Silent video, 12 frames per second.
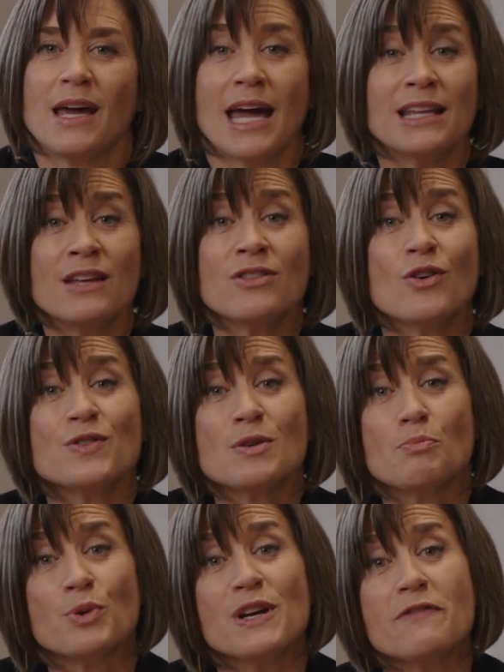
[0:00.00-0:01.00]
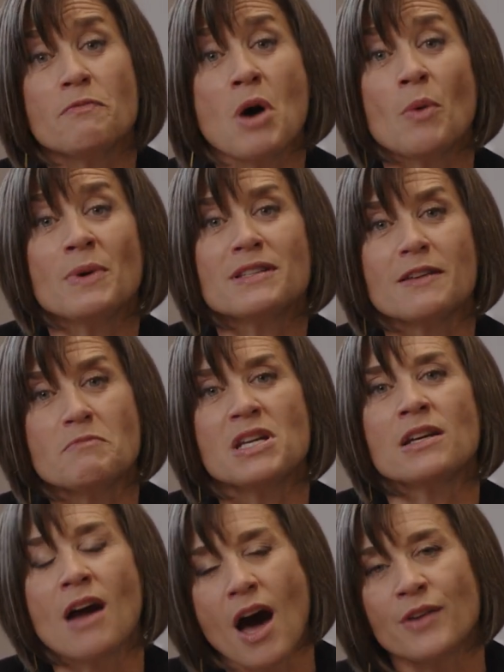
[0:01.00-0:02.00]
And in those brief moments of
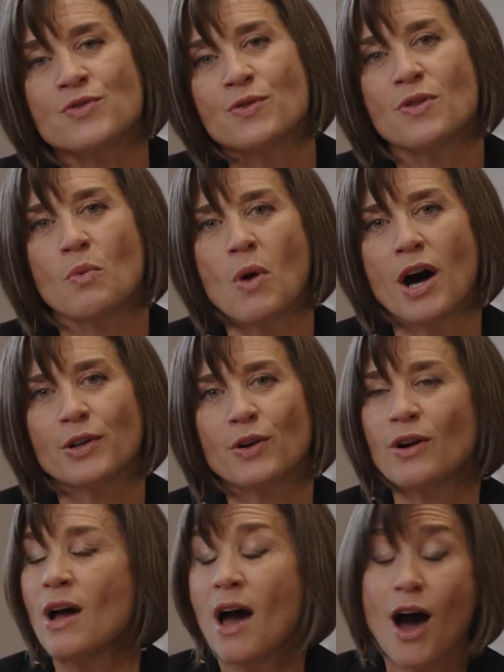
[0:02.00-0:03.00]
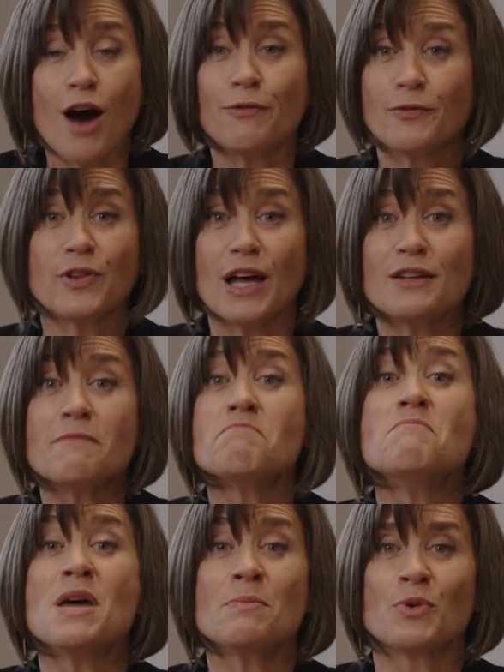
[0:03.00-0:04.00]
being under the water, a flood of
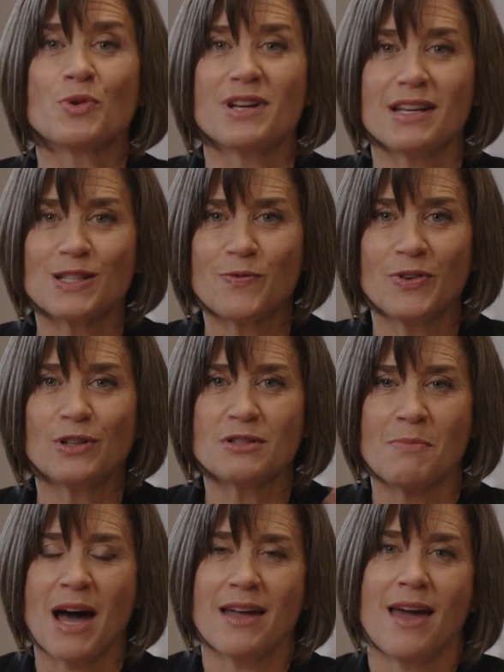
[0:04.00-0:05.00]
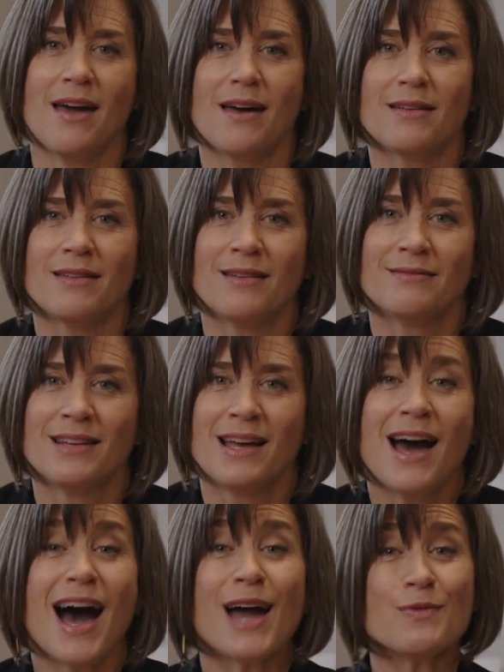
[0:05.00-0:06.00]
memories filled my head.
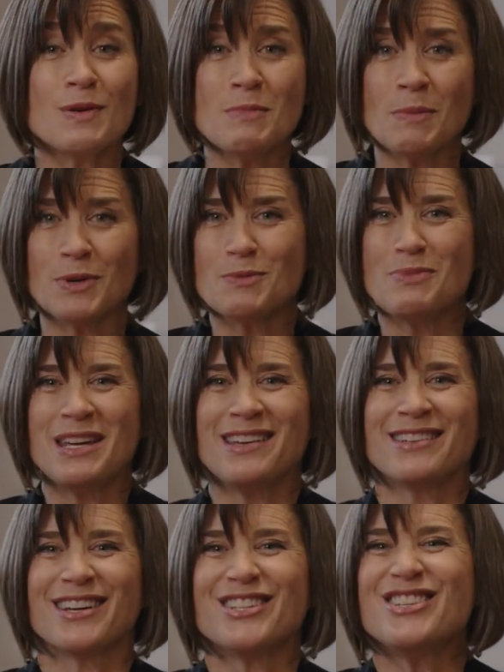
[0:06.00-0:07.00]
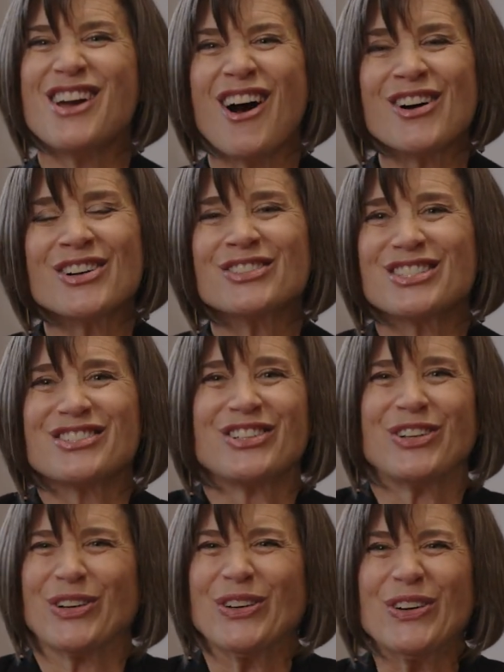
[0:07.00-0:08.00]
I remembered being a young
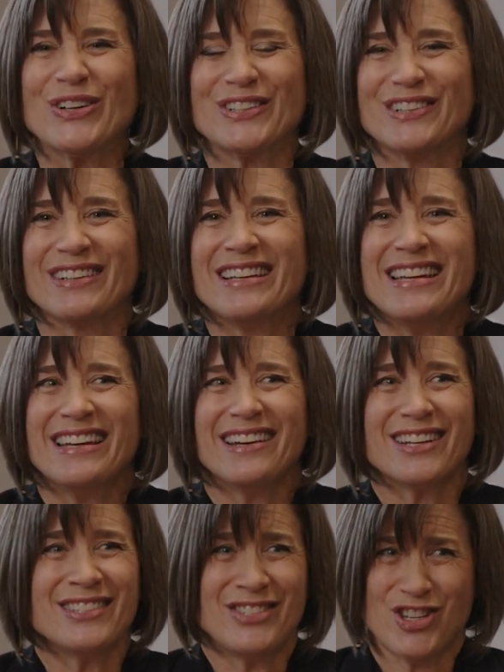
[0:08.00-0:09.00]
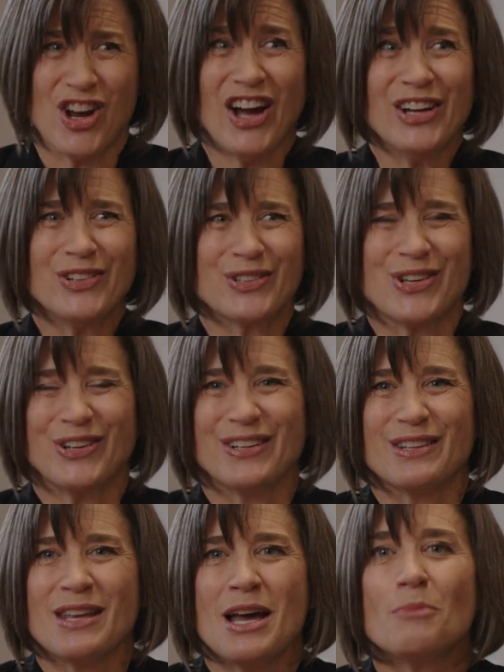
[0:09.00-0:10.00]
girl, a
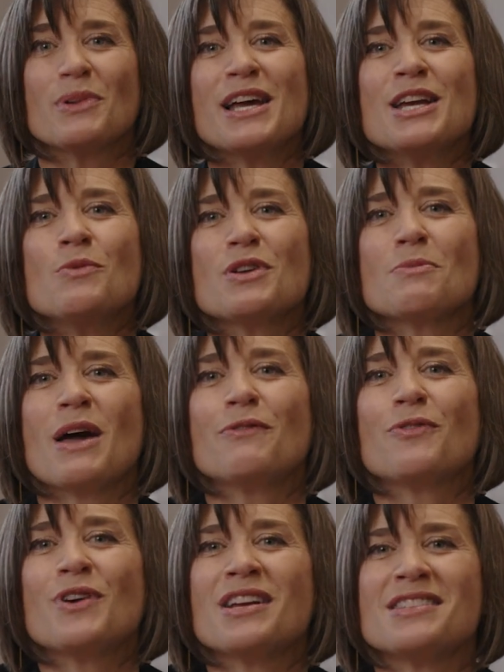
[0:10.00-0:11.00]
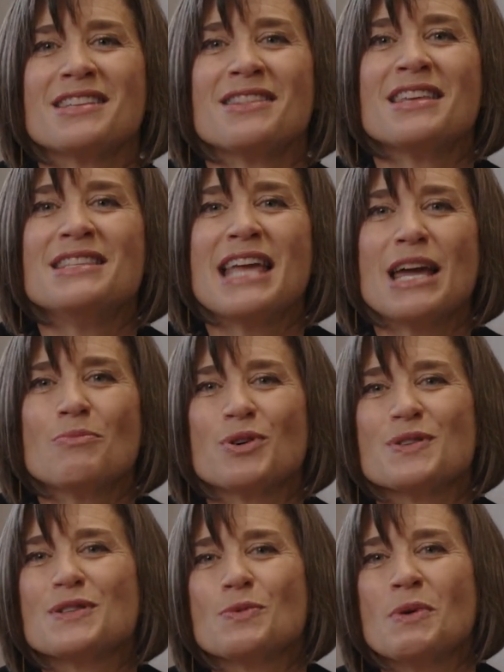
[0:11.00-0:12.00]
childhood, playing with my friends in the
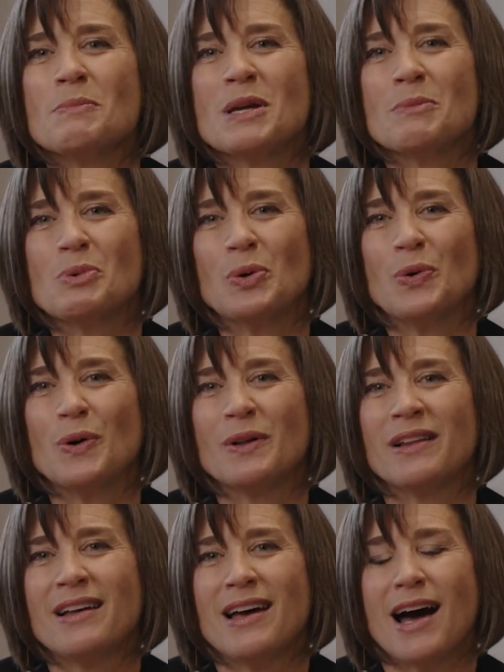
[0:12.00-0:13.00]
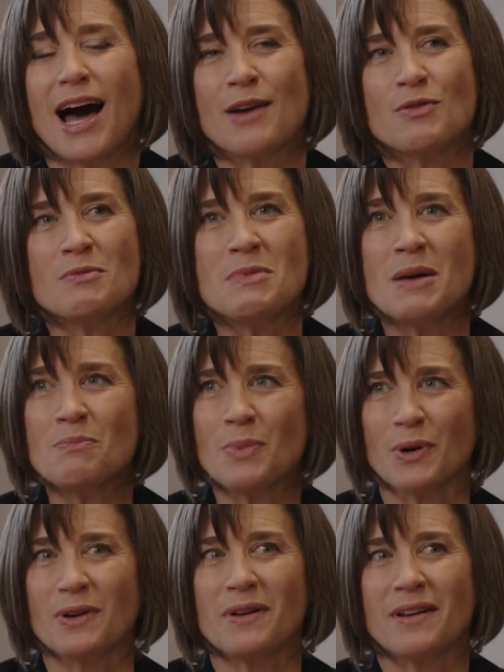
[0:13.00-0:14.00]
neighbor's swimming pool. I
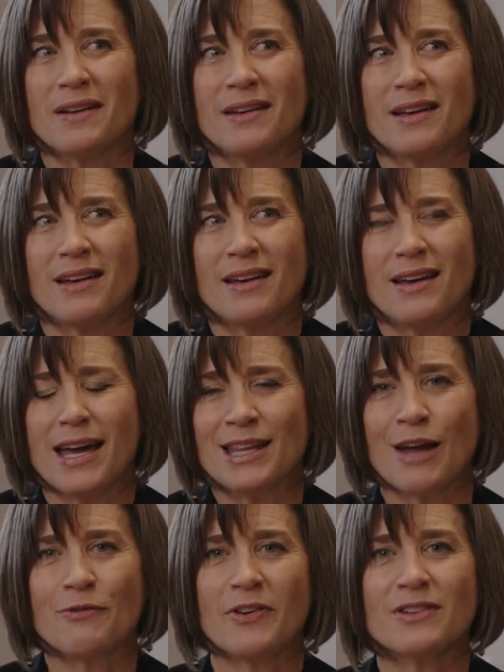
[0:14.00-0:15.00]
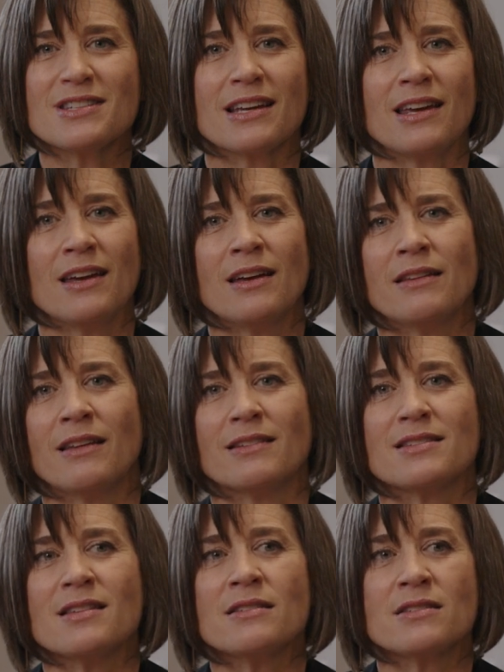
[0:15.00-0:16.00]
remembered, and I felt again a
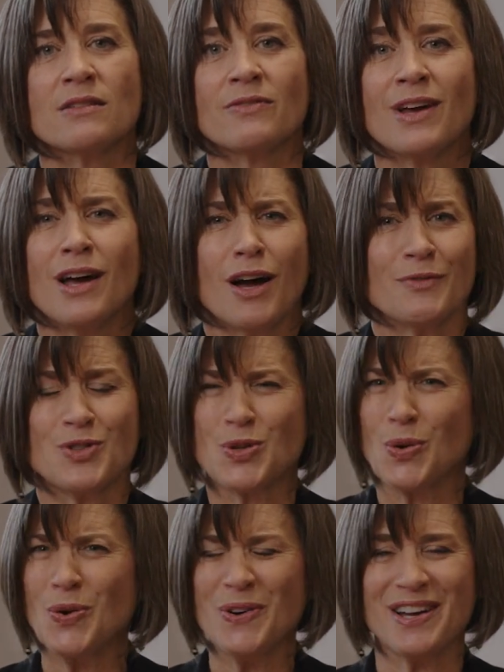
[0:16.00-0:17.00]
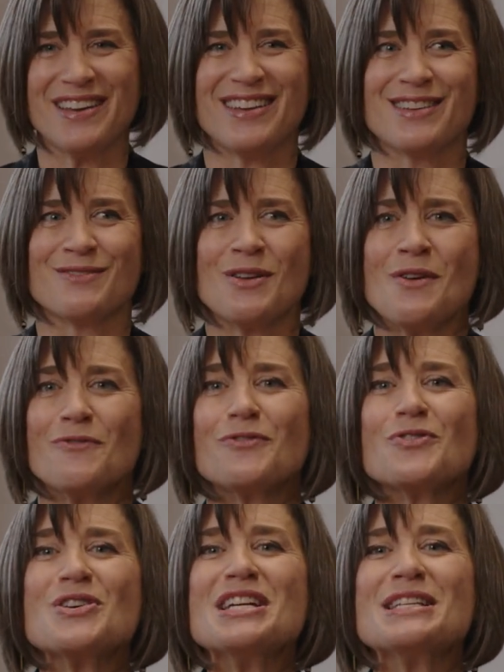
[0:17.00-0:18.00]
sense of joy and
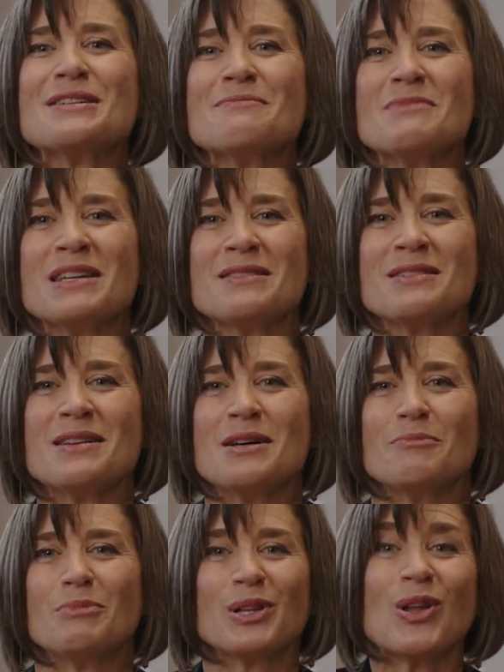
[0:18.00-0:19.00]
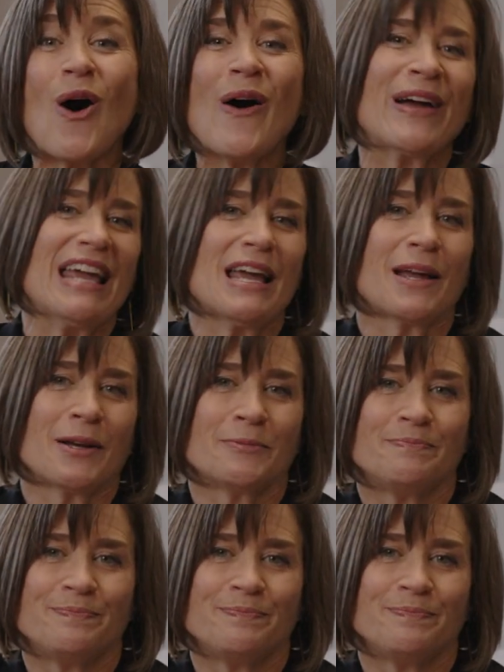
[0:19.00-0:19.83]
freedom and belonging.